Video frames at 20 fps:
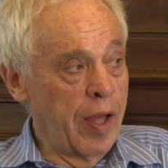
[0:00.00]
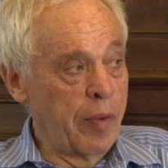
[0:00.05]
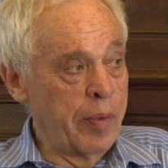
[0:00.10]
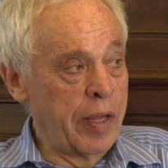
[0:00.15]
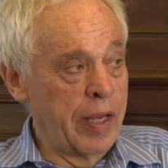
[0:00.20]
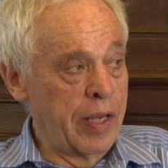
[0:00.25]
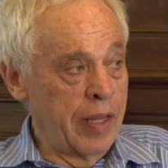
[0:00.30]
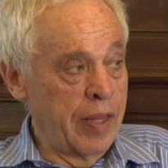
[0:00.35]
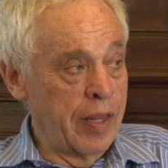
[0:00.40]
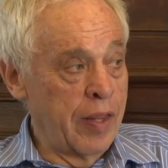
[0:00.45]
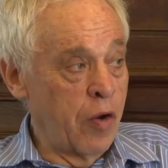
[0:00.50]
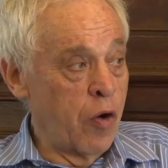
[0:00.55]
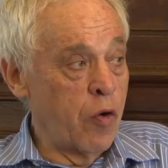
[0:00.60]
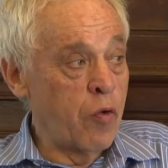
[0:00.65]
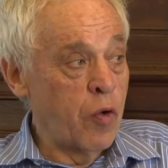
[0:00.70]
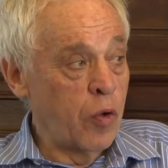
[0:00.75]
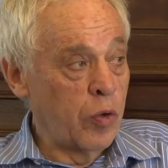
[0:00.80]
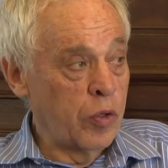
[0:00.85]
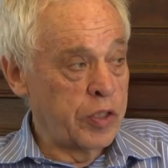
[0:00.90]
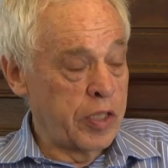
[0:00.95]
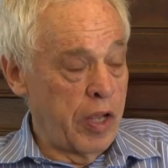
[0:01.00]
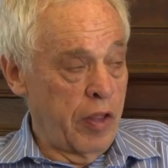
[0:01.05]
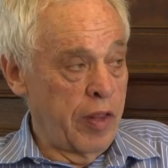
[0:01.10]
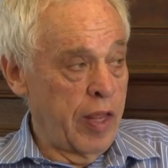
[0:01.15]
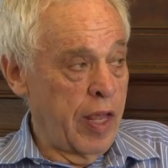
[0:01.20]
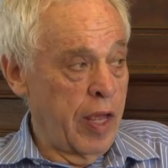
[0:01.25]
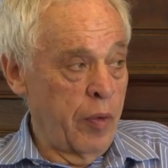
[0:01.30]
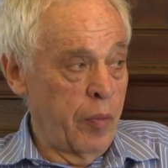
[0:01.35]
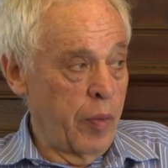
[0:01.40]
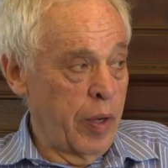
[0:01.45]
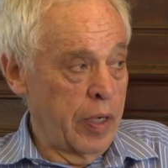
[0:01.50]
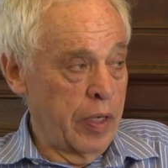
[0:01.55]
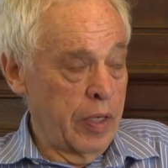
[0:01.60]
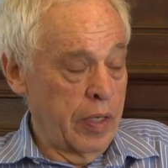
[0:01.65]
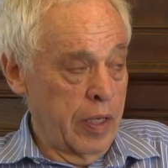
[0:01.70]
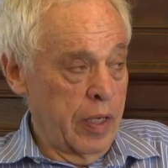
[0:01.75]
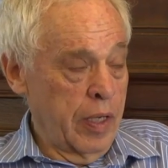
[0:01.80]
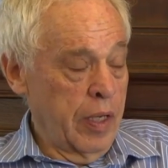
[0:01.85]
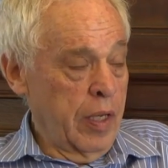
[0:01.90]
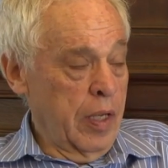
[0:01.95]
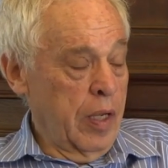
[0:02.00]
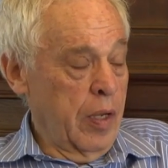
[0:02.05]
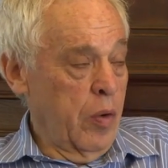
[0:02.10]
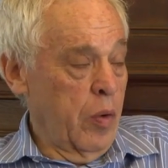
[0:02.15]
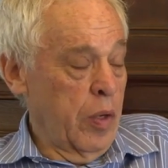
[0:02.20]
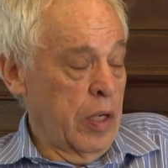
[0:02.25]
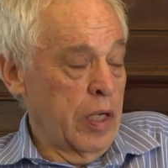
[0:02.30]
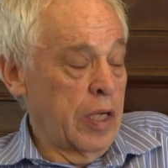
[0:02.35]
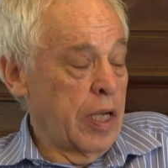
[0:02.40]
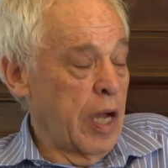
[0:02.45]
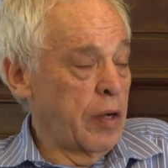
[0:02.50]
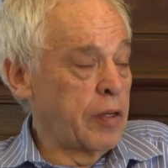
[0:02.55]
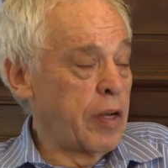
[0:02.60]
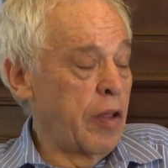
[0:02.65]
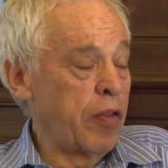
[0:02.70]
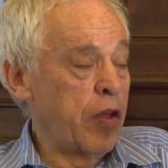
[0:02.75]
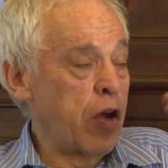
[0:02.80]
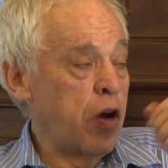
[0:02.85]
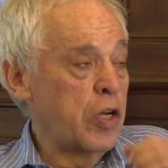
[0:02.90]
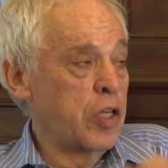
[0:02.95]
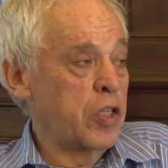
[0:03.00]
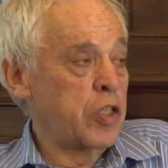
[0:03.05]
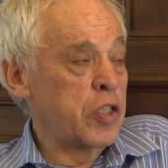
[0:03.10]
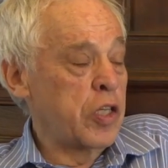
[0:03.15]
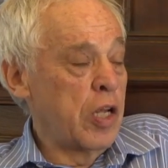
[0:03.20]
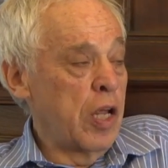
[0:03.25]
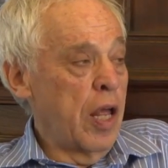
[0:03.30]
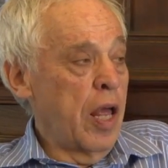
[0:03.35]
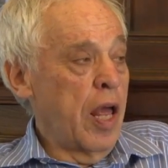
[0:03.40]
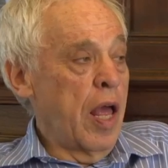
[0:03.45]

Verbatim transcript: I mean, there are rules out there. One will calculate the odds.